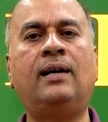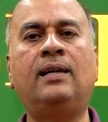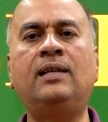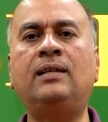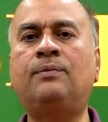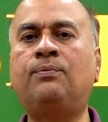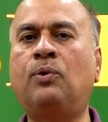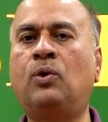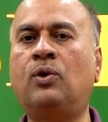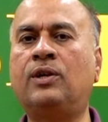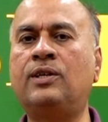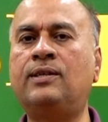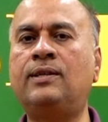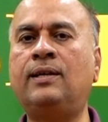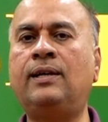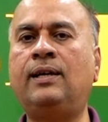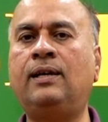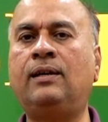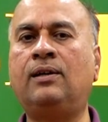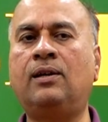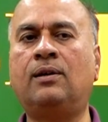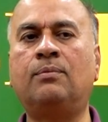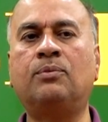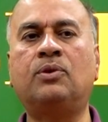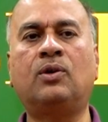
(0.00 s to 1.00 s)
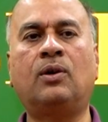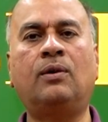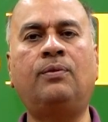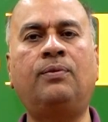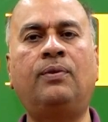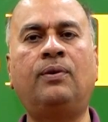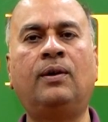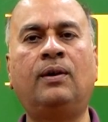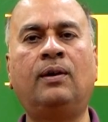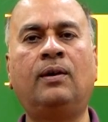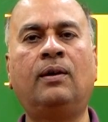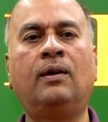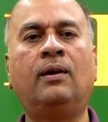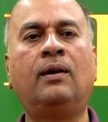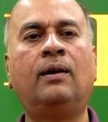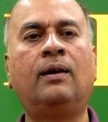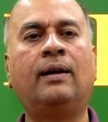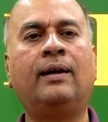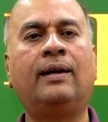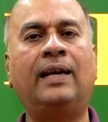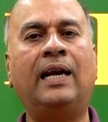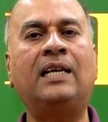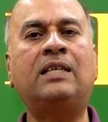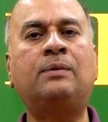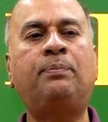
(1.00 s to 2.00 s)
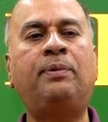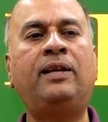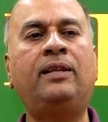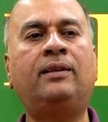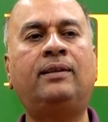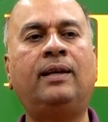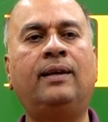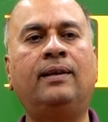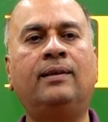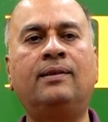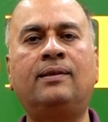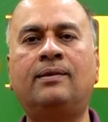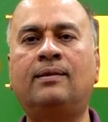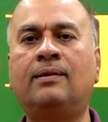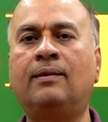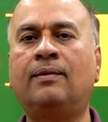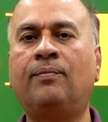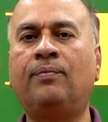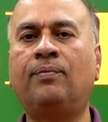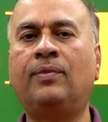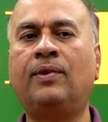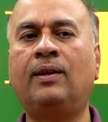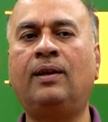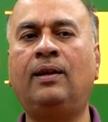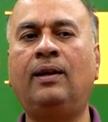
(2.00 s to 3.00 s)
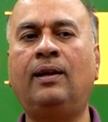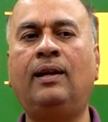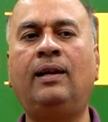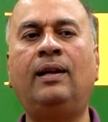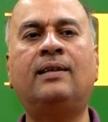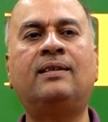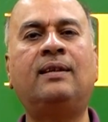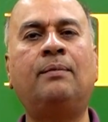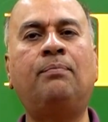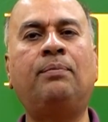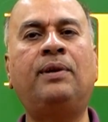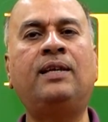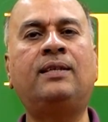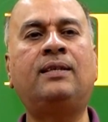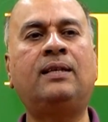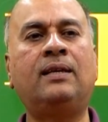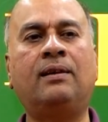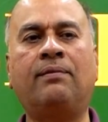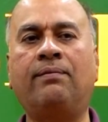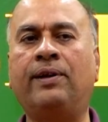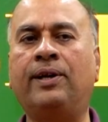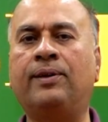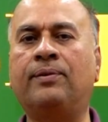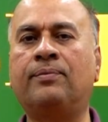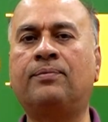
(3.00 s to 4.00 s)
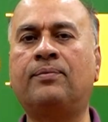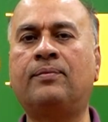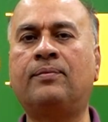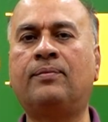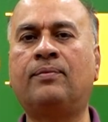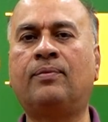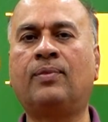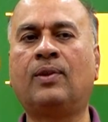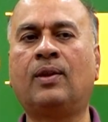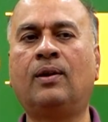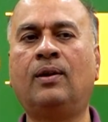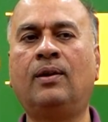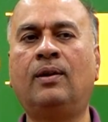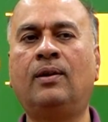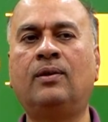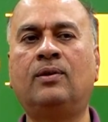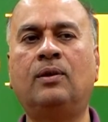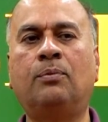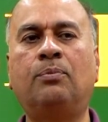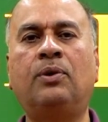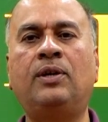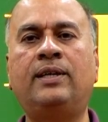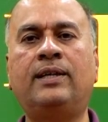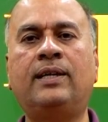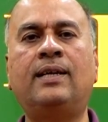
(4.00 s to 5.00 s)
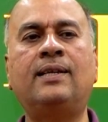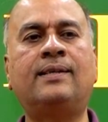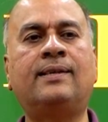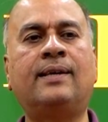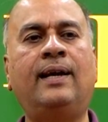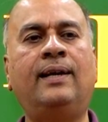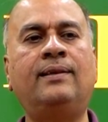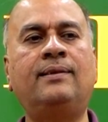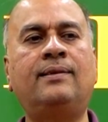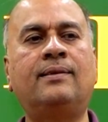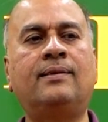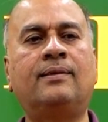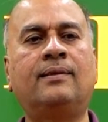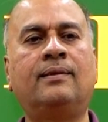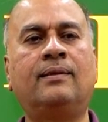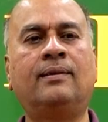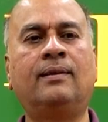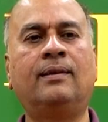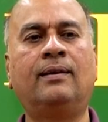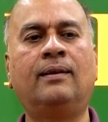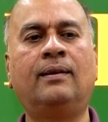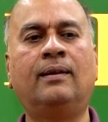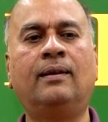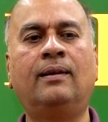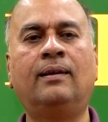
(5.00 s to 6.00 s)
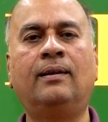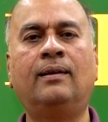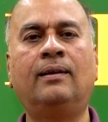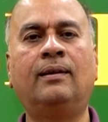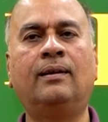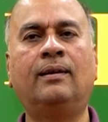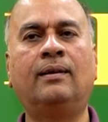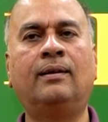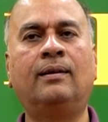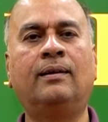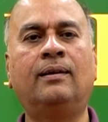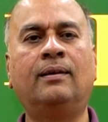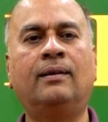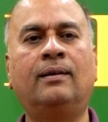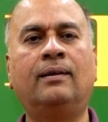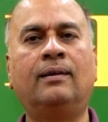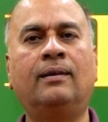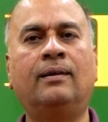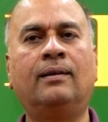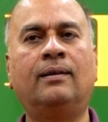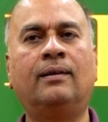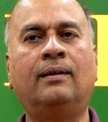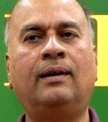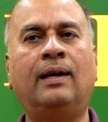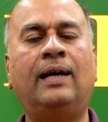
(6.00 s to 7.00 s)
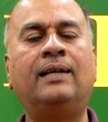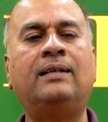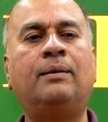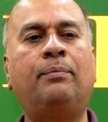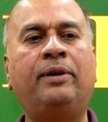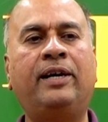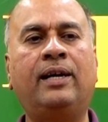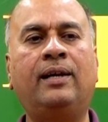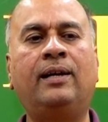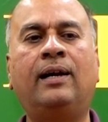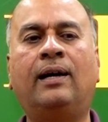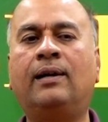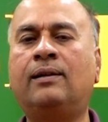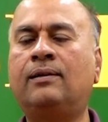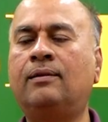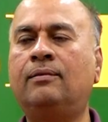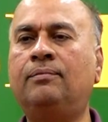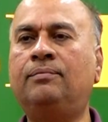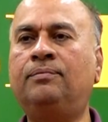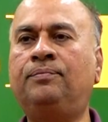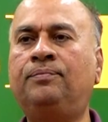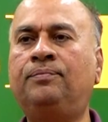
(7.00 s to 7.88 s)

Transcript: focusing in terms of grasping things in a simplistic way. So, political science as a beginner,